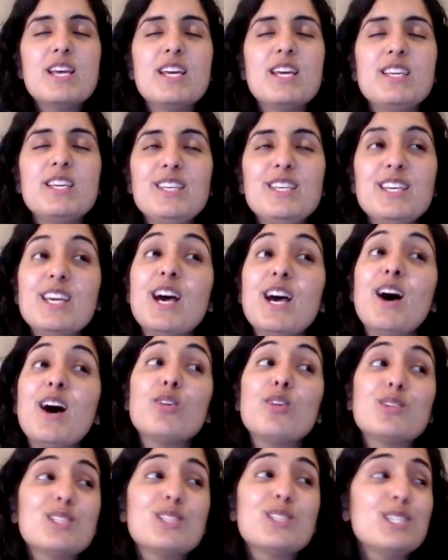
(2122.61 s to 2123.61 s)
a year
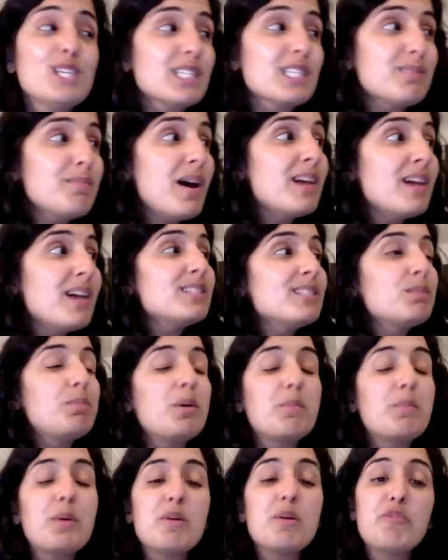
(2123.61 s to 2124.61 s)
or 6 months
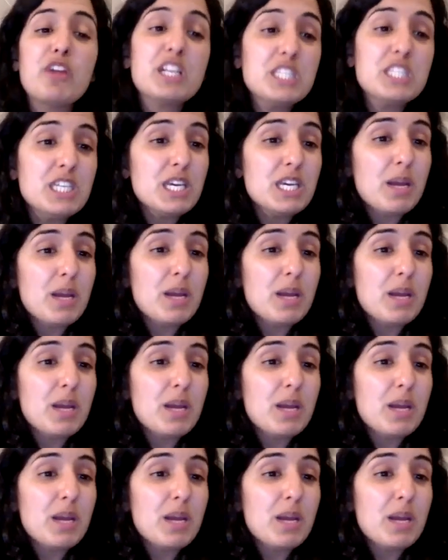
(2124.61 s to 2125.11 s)
perfecting a